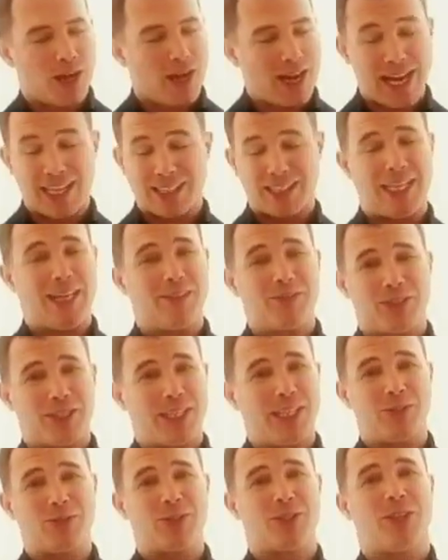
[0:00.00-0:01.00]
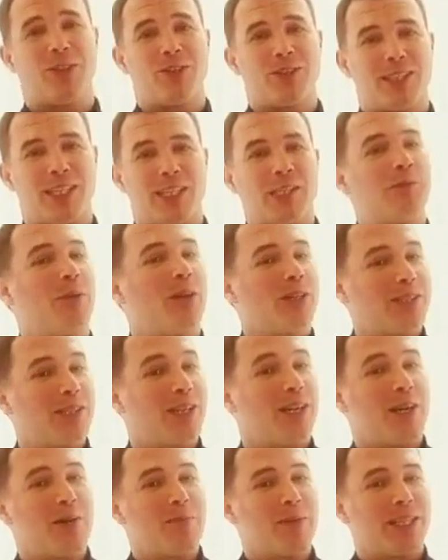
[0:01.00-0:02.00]
I actually haven't seen the results yet, but
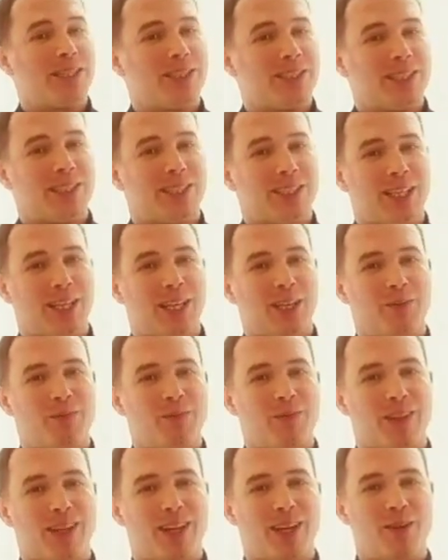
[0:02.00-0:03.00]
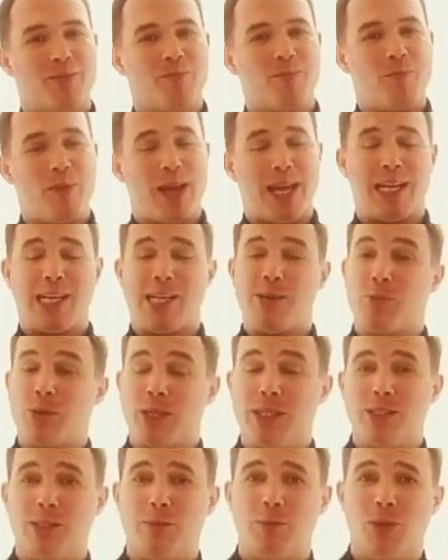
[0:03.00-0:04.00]
I imagine barely
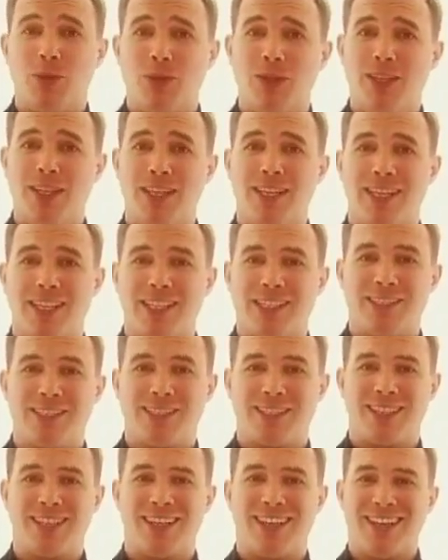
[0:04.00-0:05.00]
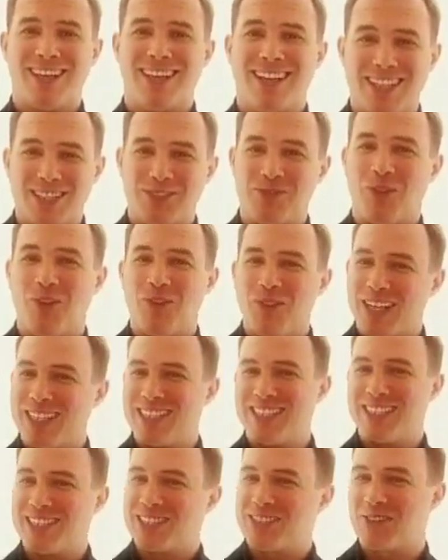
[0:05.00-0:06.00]
printable is one way
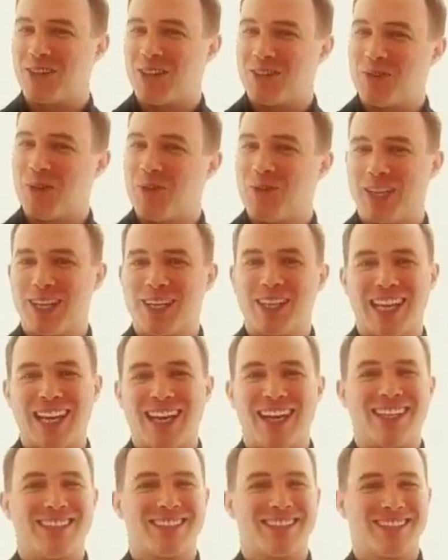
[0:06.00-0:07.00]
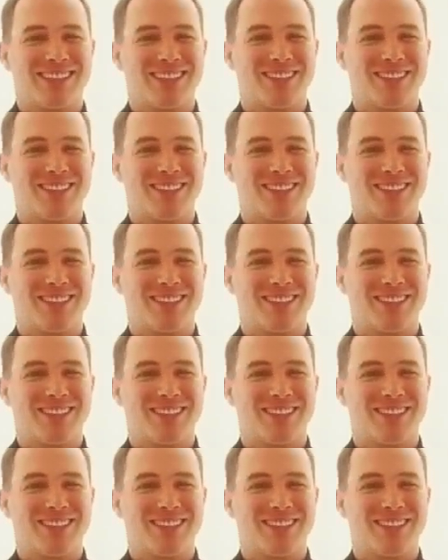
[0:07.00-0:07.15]
to describe what we're going to get.